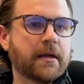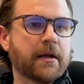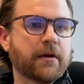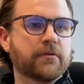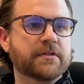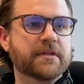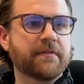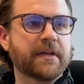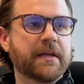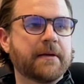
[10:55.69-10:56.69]

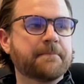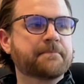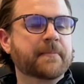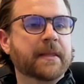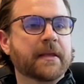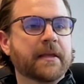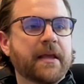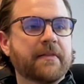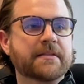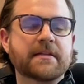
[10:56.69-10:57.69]
inclusivity
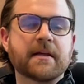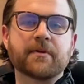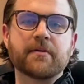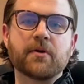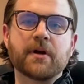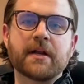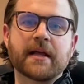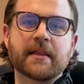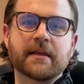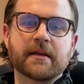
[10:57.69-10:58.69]
in the STEM community,
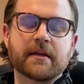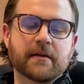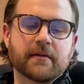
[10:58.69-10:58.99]
I think